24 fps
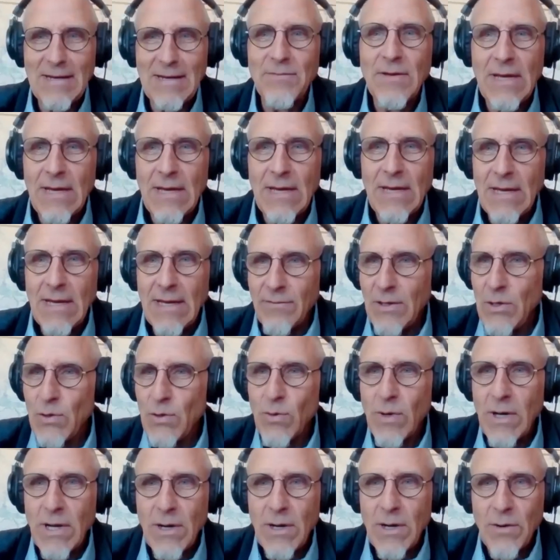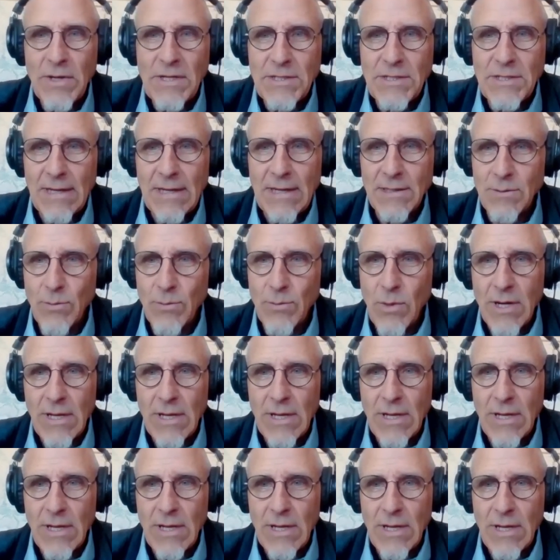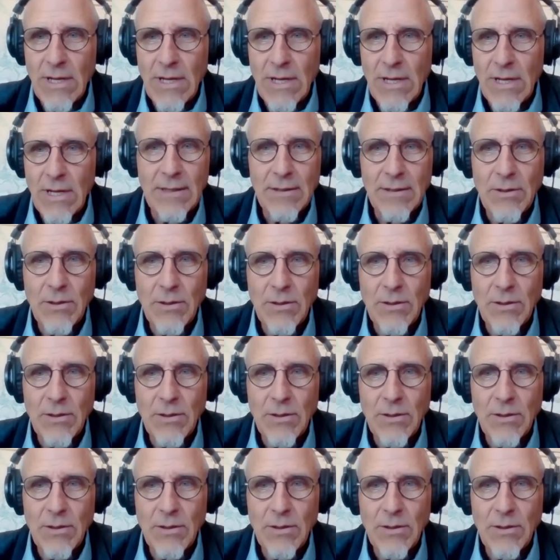And if you do want to reach out to Marty, and